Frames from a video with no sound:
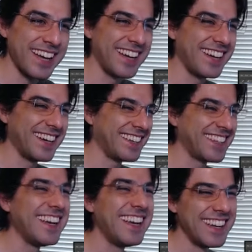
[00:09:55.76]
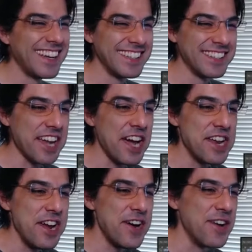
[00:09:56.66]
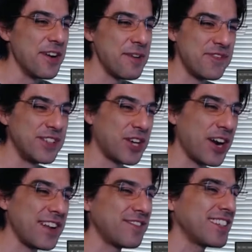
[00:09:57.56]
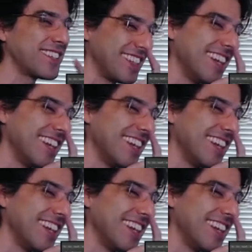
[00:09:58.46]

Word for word: out," and he's like, "I know, I'm trying to fix it."